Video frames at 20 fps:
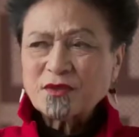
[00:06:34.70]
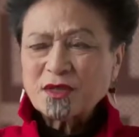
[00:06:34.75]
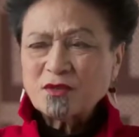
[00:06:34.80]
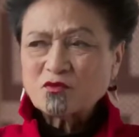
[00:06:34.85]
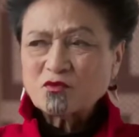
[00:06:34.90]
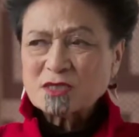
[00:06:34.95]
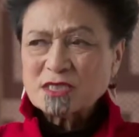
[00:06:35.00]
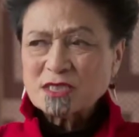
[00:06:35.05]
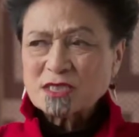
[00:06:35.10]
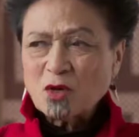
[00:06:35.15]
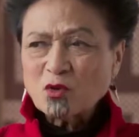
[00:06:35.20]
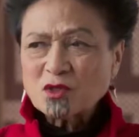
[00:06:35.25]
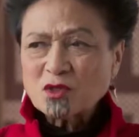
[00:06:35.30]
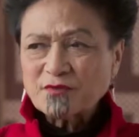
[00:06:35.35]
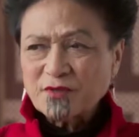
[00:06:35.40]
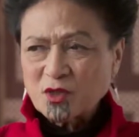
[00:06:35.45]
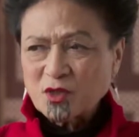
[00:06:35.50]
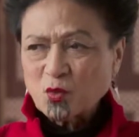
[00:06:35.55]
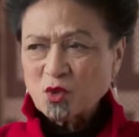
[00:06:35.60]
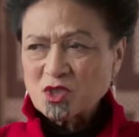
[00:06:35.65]
the result
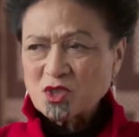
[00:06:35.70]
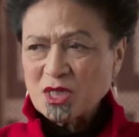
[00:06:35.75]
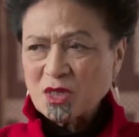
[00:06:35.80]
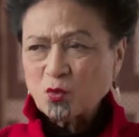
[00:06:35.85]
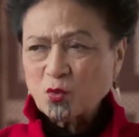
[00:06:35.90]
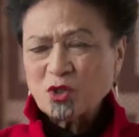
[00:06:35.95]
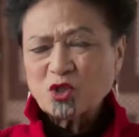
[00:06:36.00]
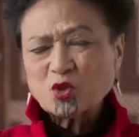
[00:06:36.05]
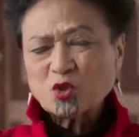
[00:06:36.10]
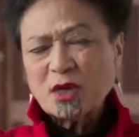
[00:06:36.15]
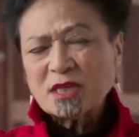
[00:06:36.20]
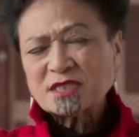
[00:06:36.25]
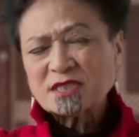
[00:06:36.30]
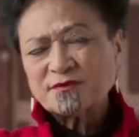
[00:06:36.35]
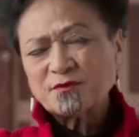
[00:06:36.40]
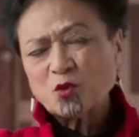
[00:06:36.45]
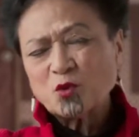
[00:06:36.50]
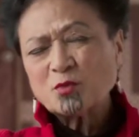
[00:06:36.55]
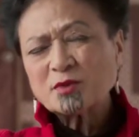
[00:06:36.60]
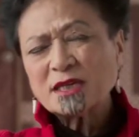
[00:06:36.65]
of it was that we
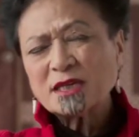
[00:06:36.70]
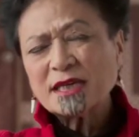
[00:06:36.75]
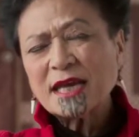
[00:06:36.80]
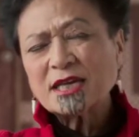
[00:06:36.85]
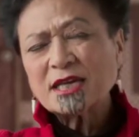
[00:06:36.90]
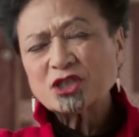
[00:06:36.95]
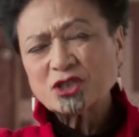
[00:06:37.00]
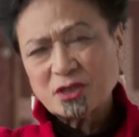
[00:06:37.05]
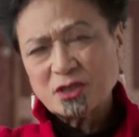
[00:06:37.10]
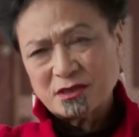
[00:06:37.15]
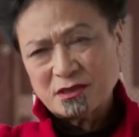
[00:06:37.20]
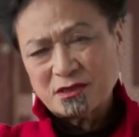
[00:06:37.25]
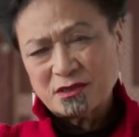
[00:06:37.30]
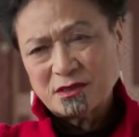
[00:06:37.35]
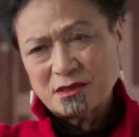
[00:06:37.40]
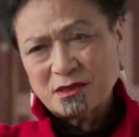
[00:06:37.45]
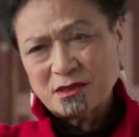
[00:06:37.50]
transformed a nation.